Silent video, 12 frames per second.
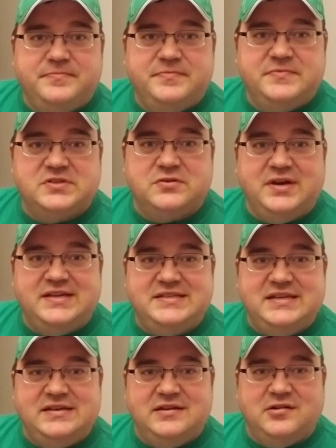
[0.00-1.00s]
It's
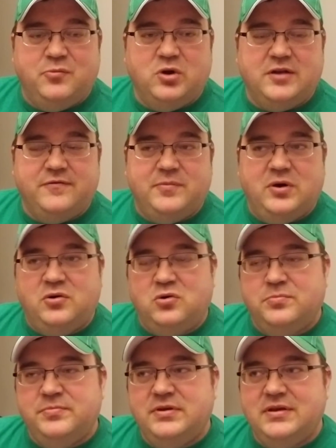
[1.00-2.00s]
crazy, I'm working from
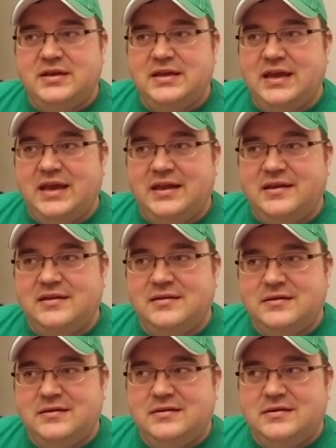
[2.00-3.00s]
home, and
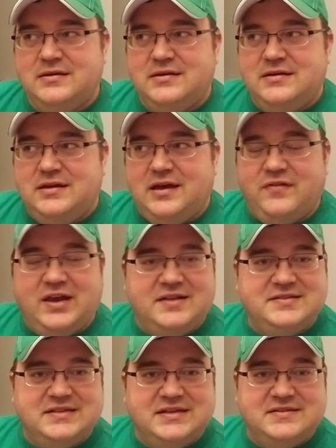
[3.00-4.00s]
I've got
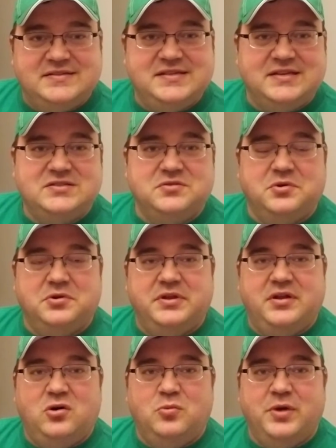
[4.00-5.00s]
the 6-year-old at
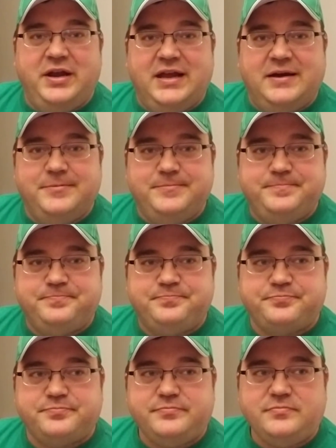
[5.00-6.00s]
home right now.
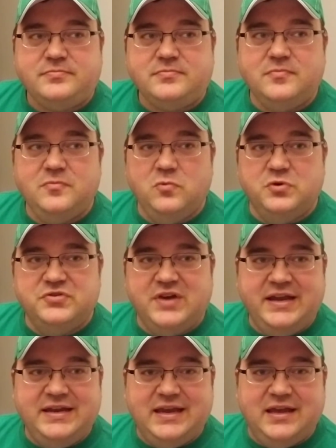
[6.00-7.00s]
We're
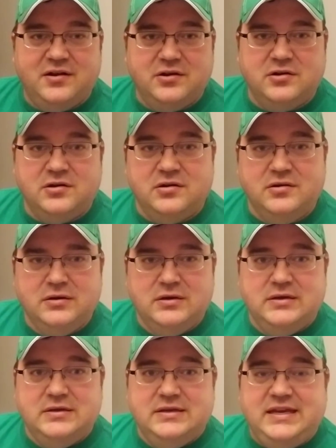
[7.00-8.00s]
trying to get her
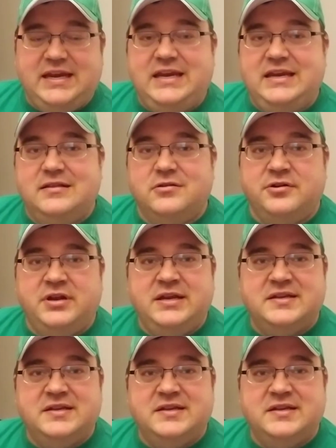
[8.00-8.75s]
e-learning